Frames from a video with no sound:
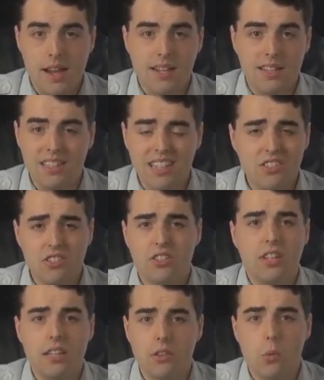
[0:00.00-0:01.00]
and at least
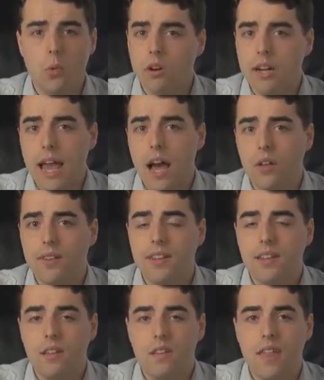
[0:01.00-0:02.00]
just get the word
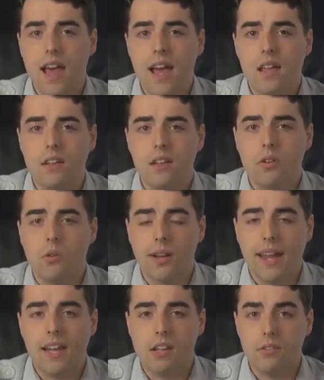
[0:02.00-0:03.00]
out that
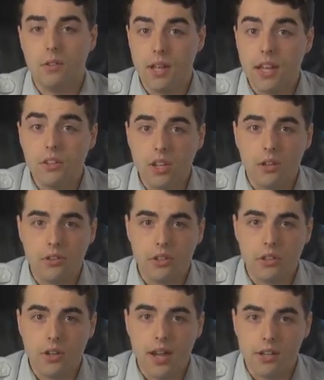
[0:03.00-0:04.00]
organic food is
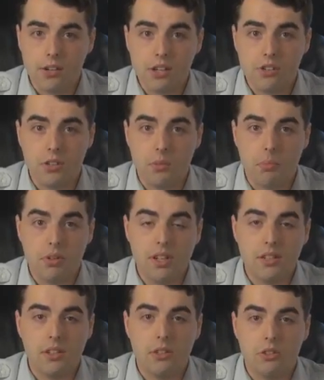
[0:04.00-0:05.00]
healthier and you're actually
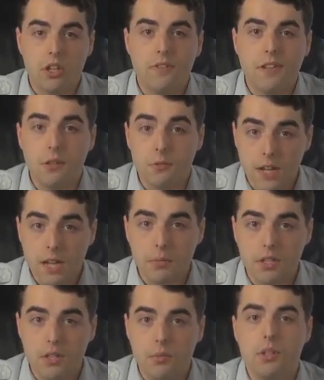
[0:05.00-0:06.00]
protecting yourself and your
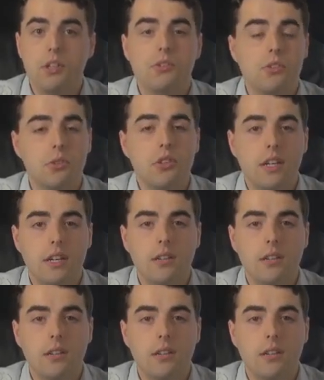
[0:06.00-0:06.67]
family when you choose to